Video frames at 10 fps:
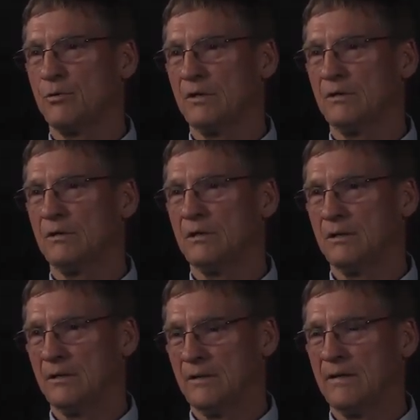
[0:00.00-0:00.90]
you will. You still
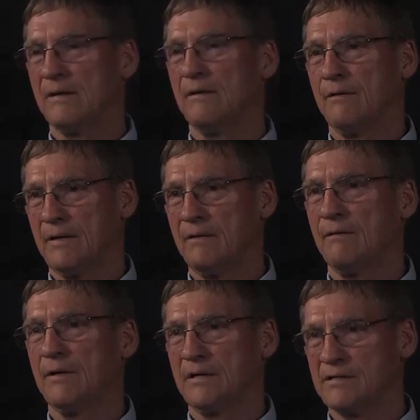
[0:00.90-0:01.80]
had those
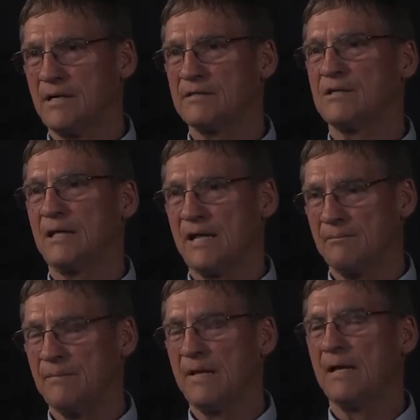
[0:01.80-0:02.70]
things? Oh, yeah. Oh yes, I still had
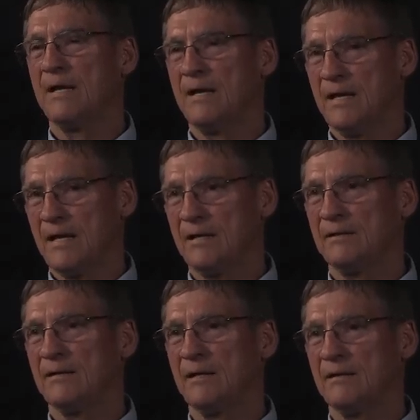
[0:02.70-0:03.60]
them.
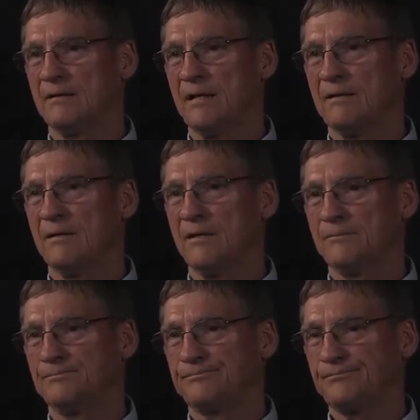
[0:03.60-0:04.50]
And uh, then
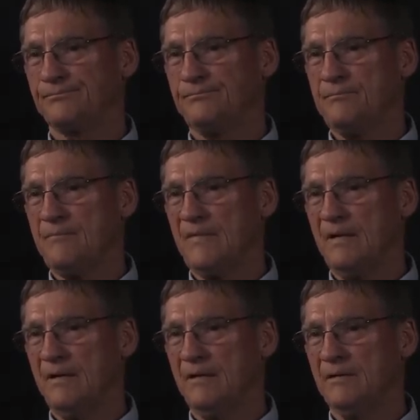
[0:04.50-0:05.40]
um,
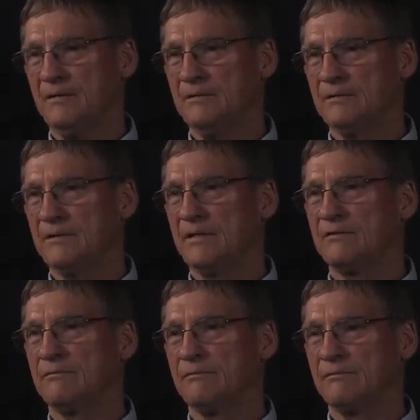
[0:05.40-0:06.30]
uh, they
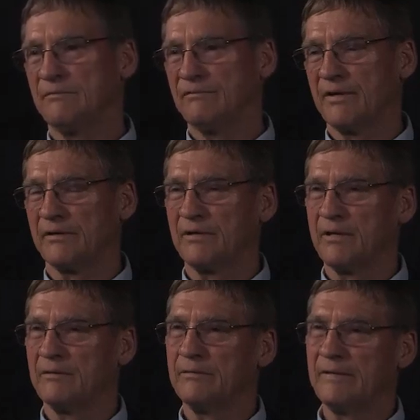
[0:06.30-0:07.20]
figured
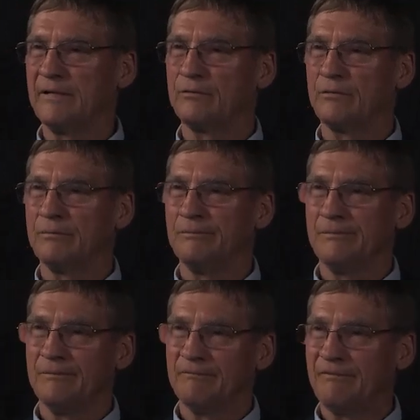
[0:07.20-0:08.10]
they need to
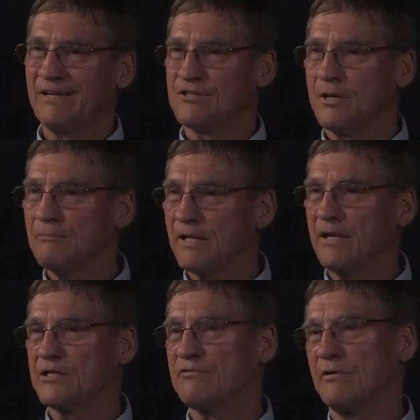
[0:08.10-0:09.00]
find something
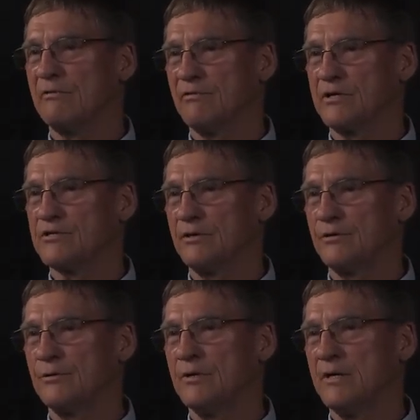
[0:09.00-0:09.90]
else for, for us to
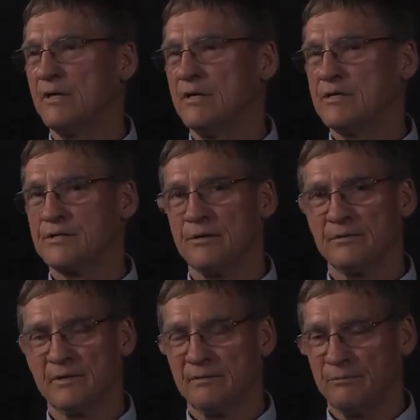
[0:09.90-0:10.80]
do, so
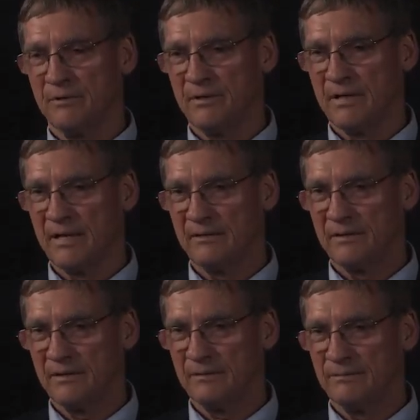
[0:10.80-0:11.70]
that we had
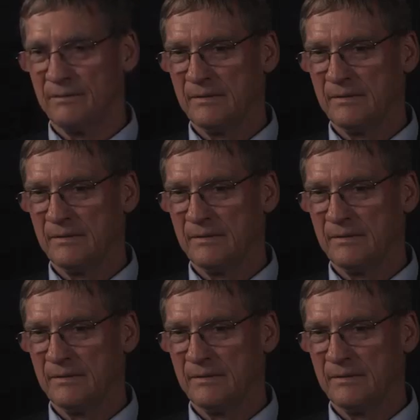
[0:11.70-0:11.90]
uh,